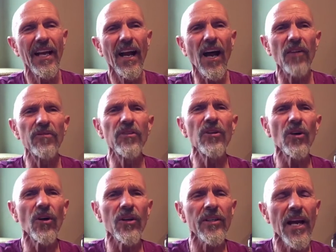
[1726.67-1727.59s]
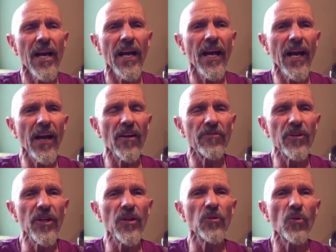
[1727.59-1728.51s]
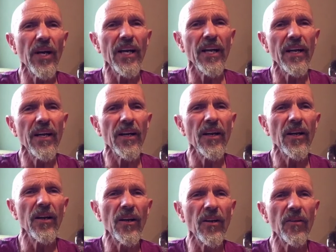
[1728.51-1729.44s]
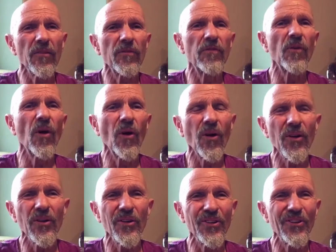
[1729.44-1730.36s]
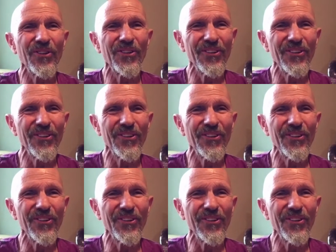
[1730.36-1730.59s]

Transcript: I've looked everywhere for you.